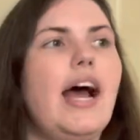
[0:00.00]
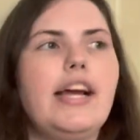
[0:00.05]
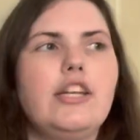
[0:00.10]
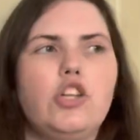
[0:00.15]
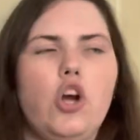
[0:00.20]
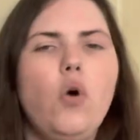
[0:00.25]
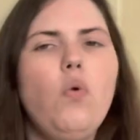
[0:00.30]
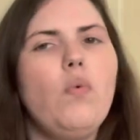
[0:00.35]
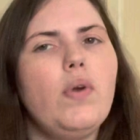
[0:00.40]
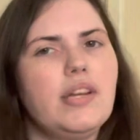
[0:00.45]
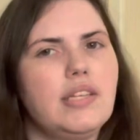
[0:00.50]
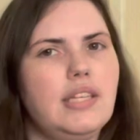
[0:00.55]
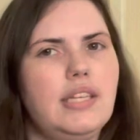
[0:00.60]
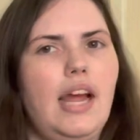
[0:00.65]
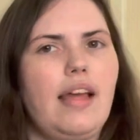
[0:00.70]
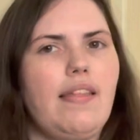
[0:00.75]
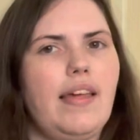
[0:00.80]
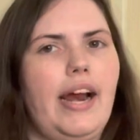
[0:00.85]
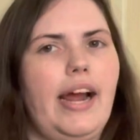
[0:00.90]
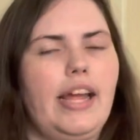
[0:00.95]
I don't want to
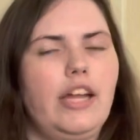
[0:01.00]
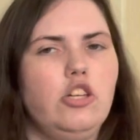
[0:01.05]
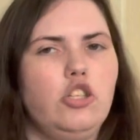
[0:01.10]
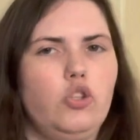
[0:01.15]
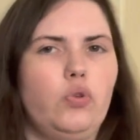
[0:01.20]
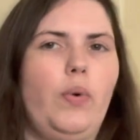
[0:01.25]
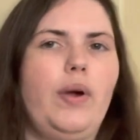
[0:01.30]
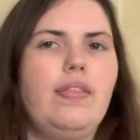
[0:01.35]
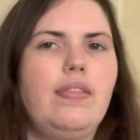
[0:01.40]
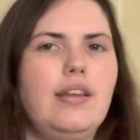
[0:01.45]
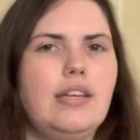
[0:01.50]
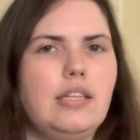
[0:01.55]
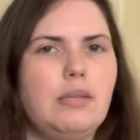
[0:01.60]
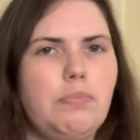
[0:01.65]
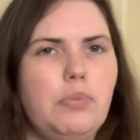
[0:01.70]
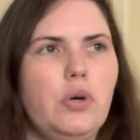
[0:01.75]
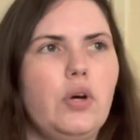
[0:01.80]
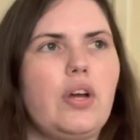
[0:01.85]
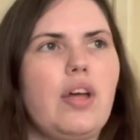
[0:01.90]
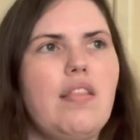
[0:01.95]
say that I enjoyed this
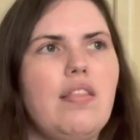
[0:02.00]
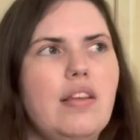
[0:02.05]
book.